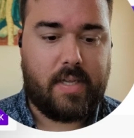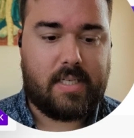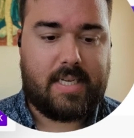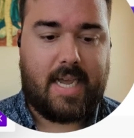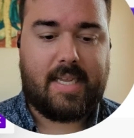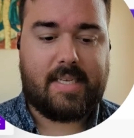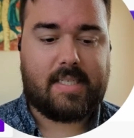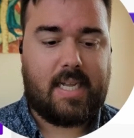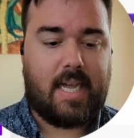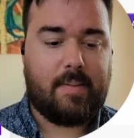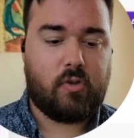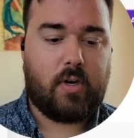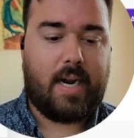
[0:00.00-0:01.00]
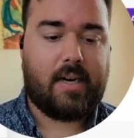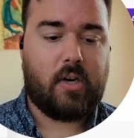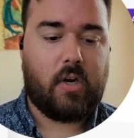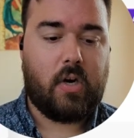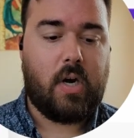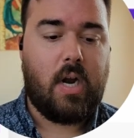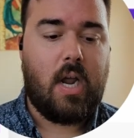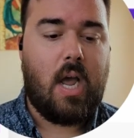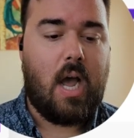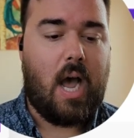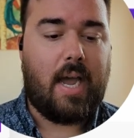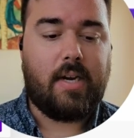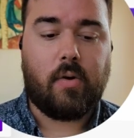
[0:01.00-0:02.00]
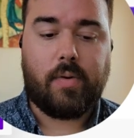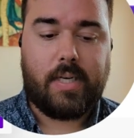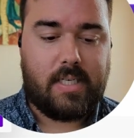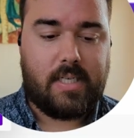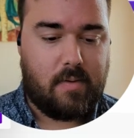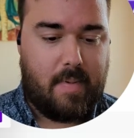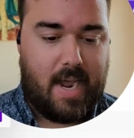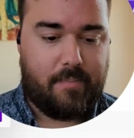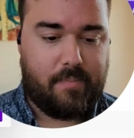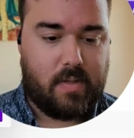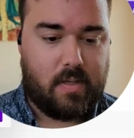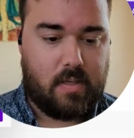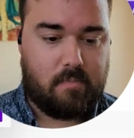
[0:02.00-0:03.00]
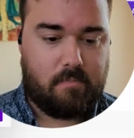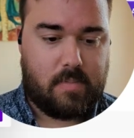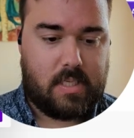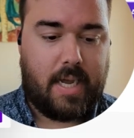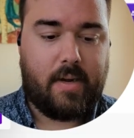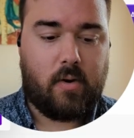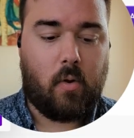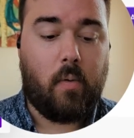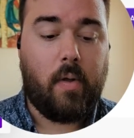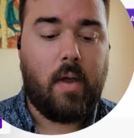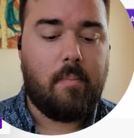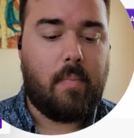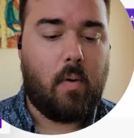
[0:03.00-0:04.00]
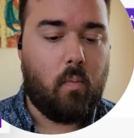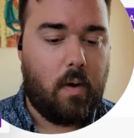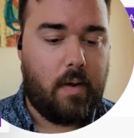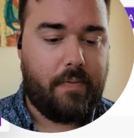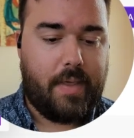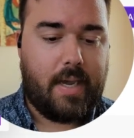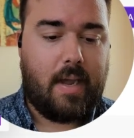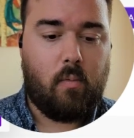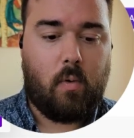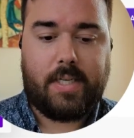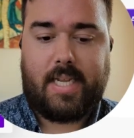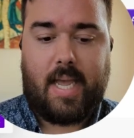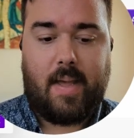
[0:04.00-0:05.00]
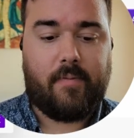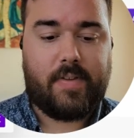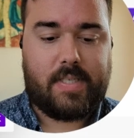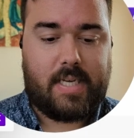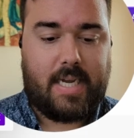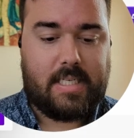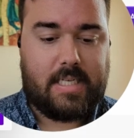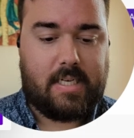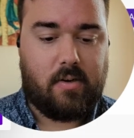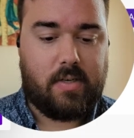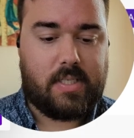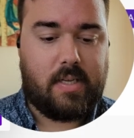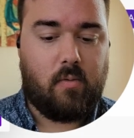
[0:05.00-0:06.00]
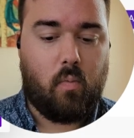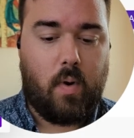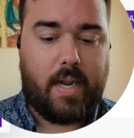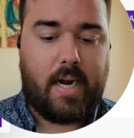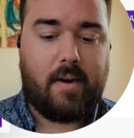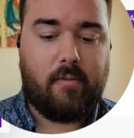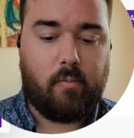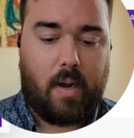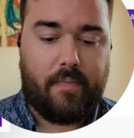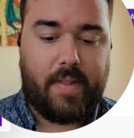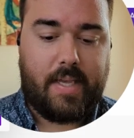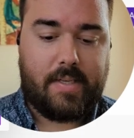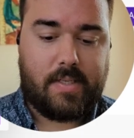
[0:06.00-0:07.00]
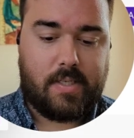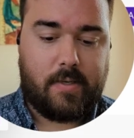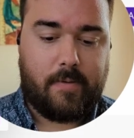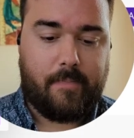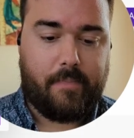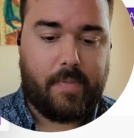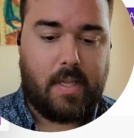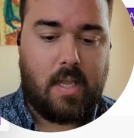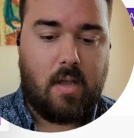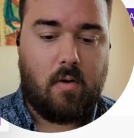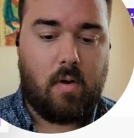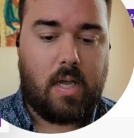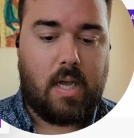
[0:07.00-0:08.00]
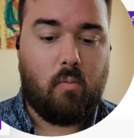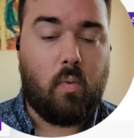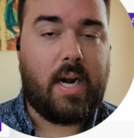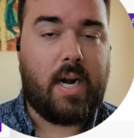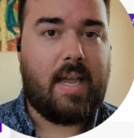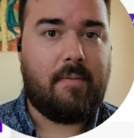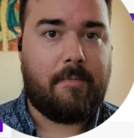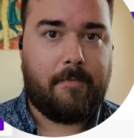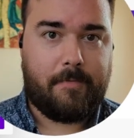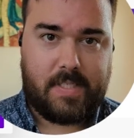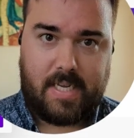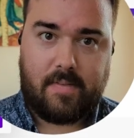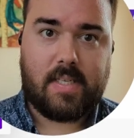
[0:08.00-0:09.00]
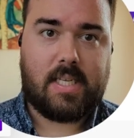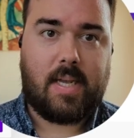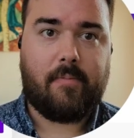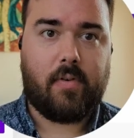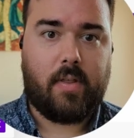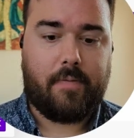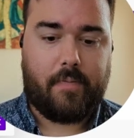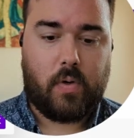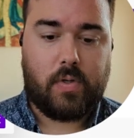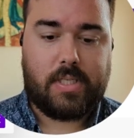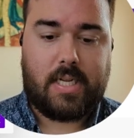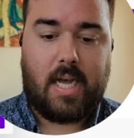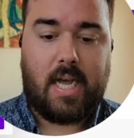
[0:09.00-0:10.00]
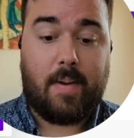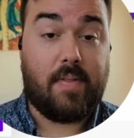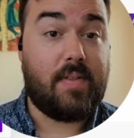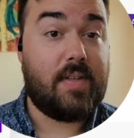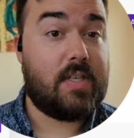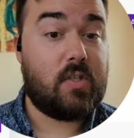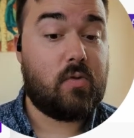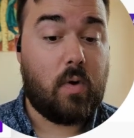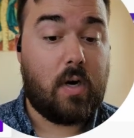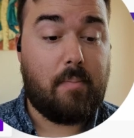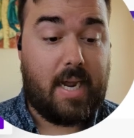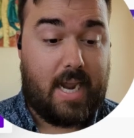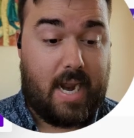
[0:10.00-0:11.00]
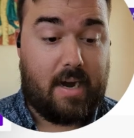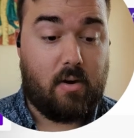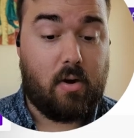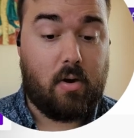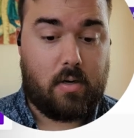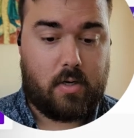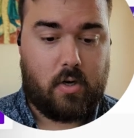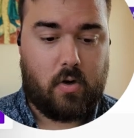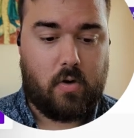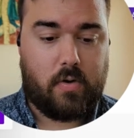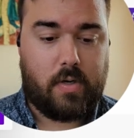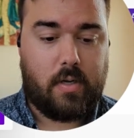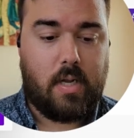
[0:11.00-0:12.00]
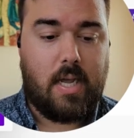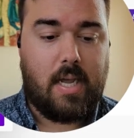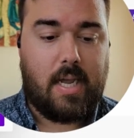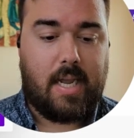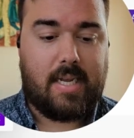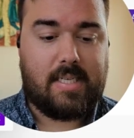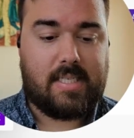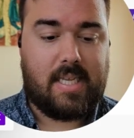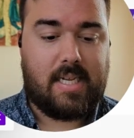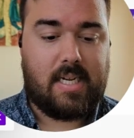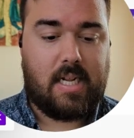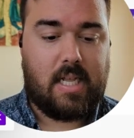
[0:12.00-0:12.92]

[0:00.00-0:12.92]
the task time tracker. I don't need to map the title, but one thing I want to emphasize here is that when I run this, when I set this up for the first time, and this is where my error occurred, is that